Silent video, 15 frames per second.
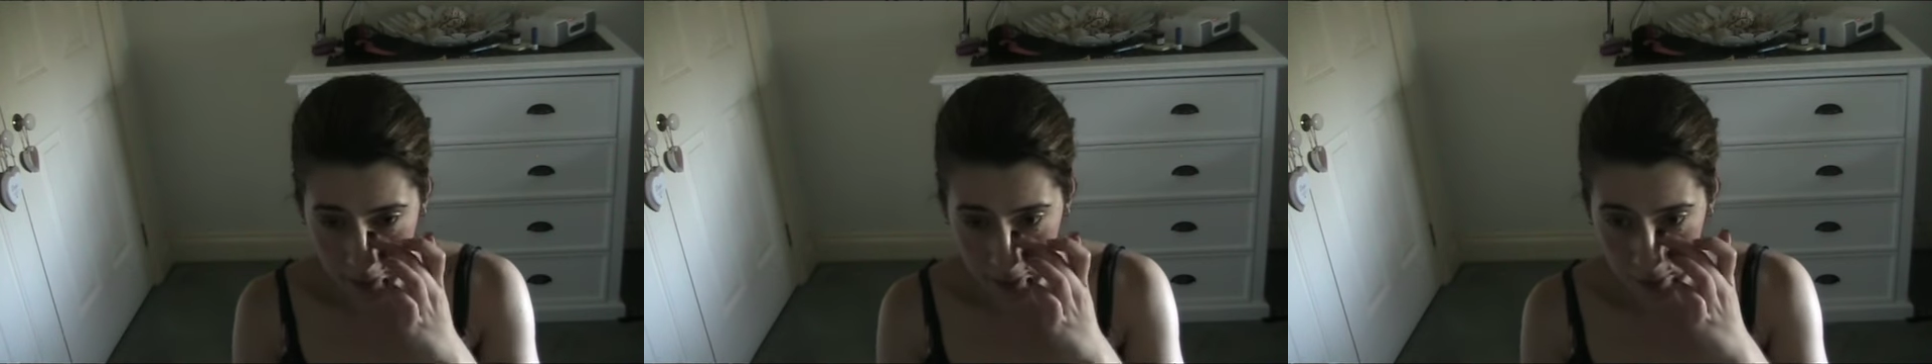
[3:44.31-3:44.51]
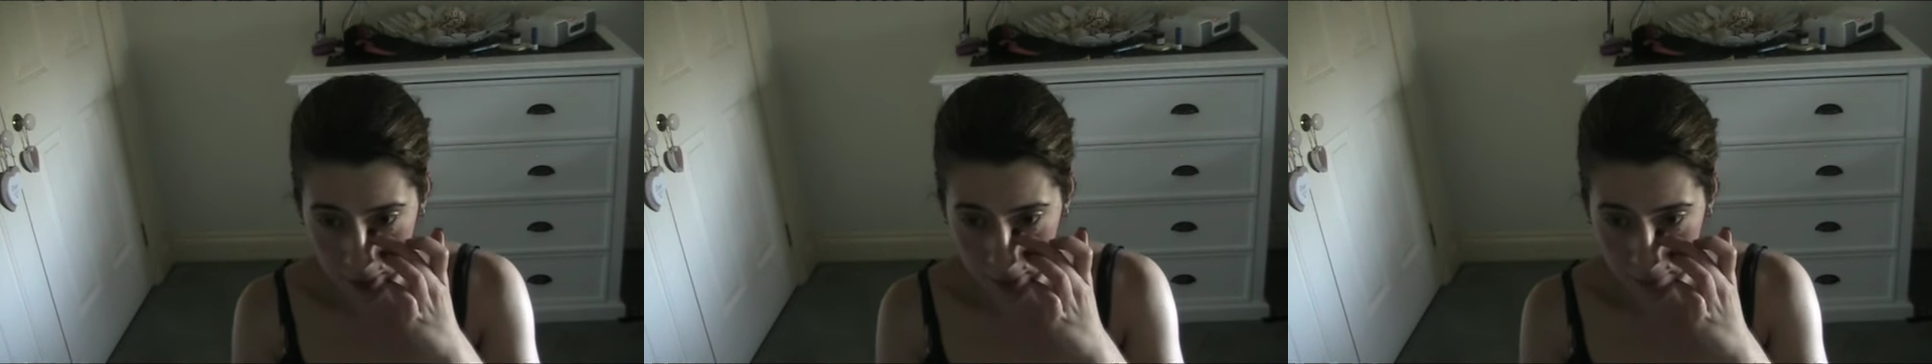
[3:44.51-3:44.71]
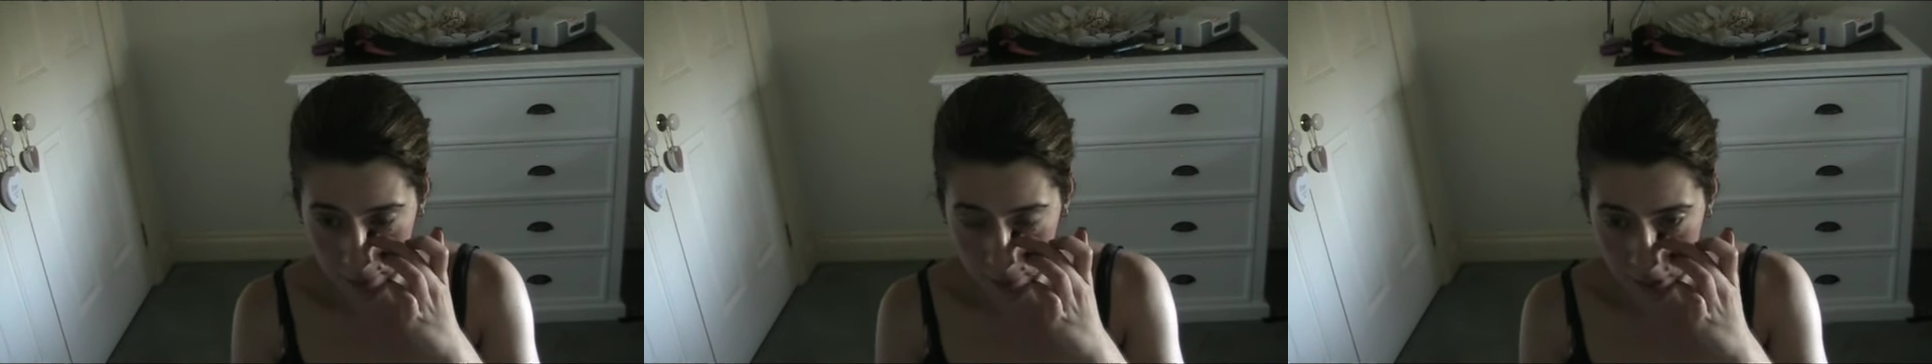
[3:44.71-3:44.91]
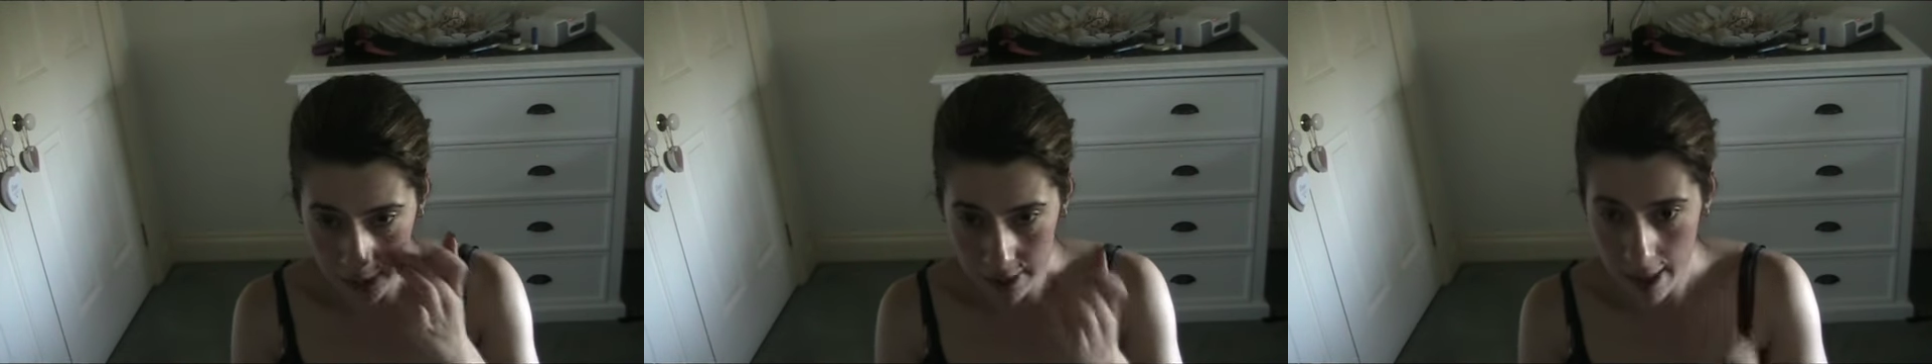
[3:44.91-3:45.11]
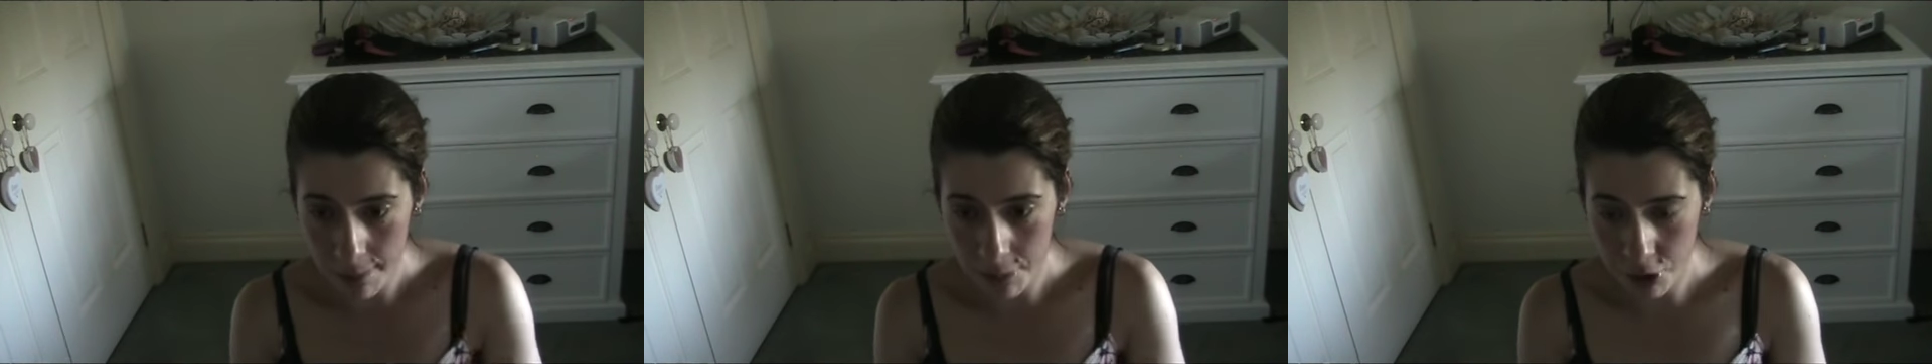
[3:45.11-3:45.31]

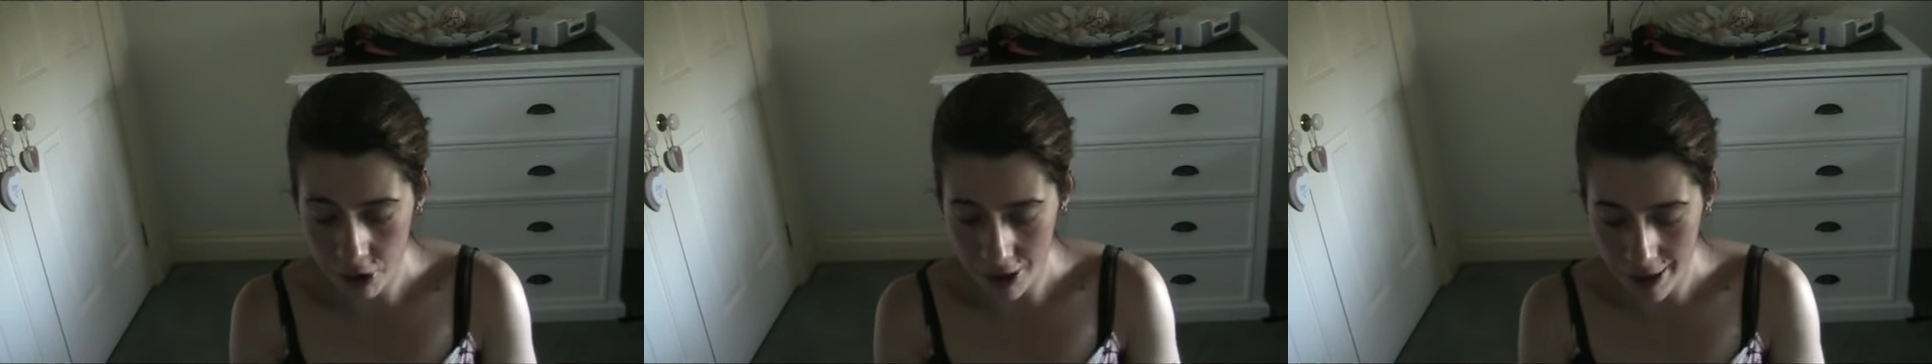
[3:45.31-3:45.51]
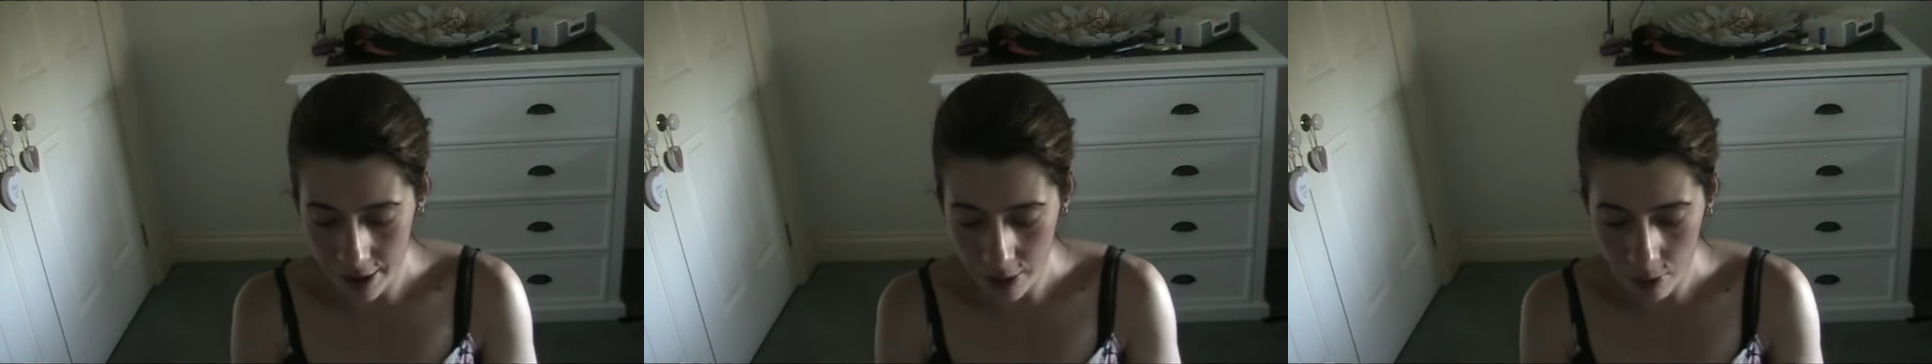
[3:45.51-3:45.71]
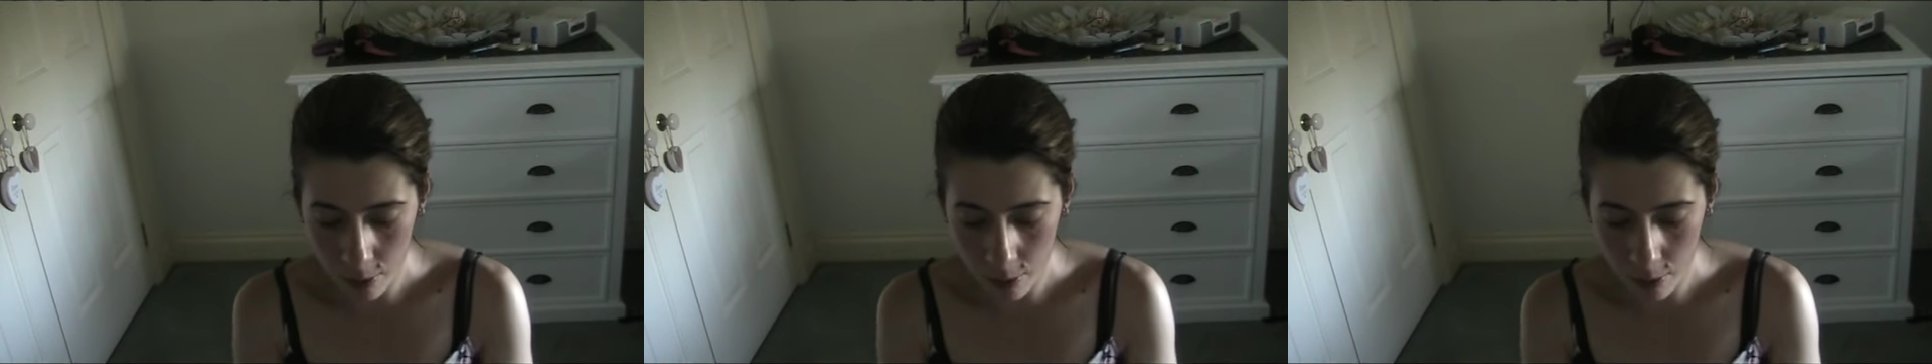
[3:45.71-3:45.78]
Snapchat,